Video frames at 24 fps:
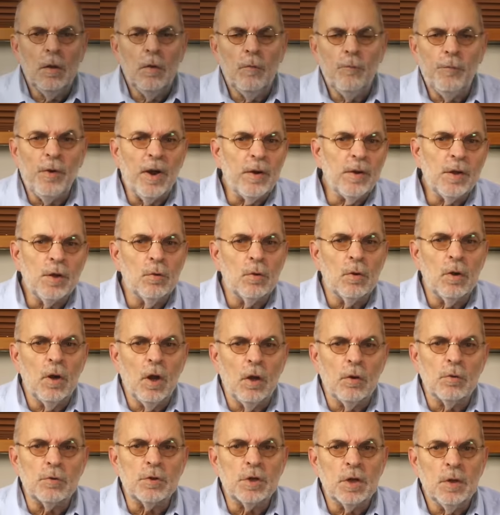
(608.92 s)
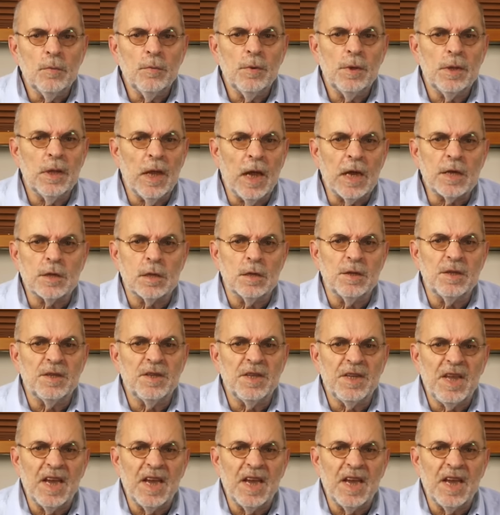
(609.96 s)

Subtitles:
Very good lows with excellent